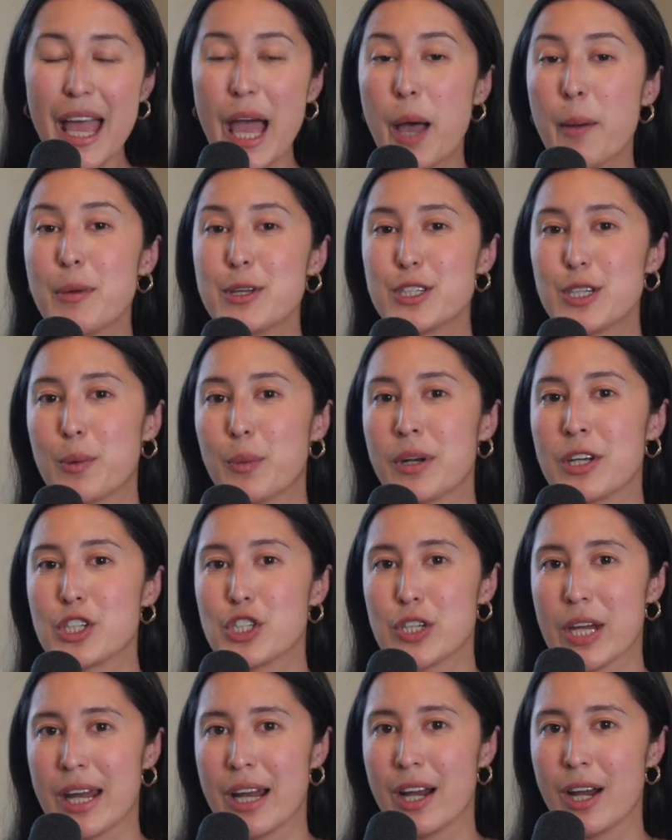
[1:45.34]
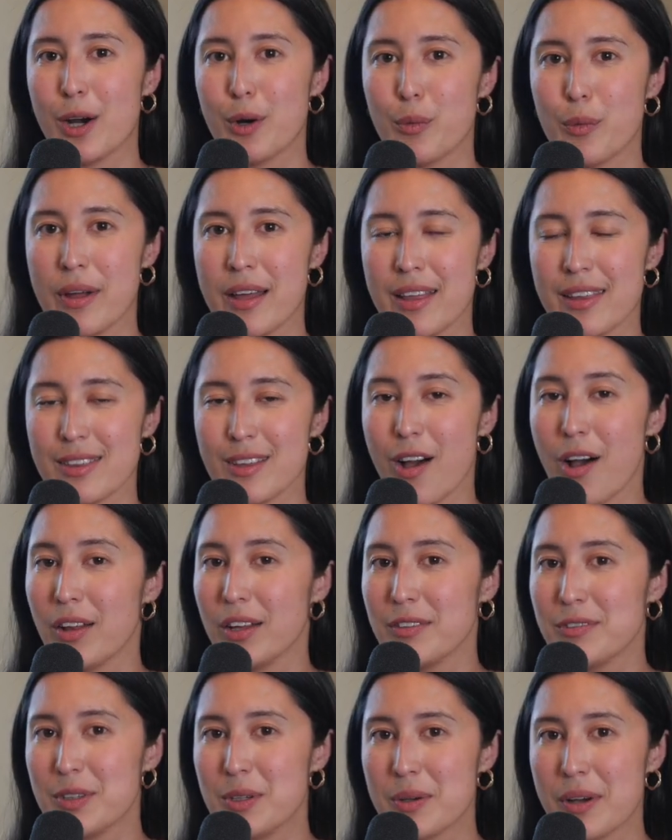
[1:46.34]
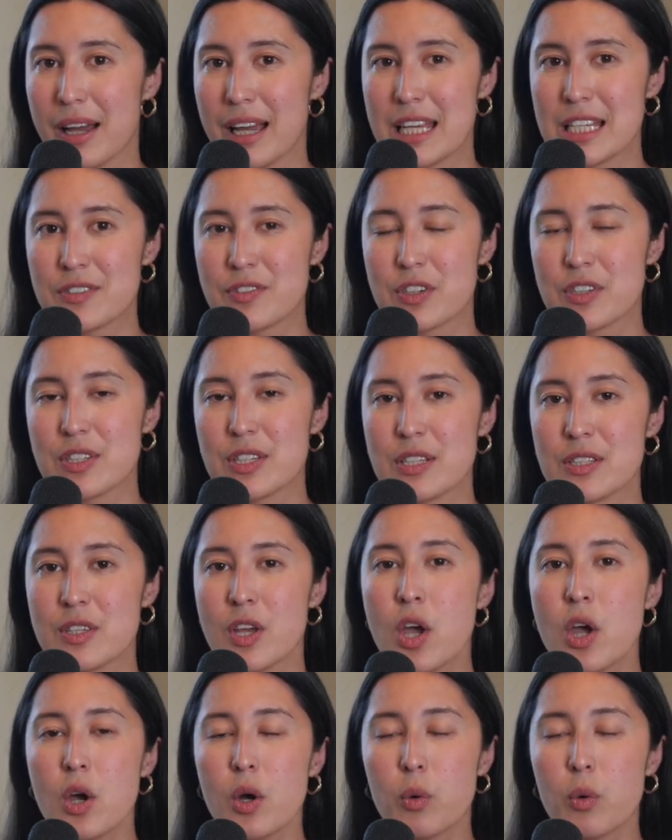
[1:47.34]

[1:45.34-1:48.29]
how much I want to share with all of you guys versus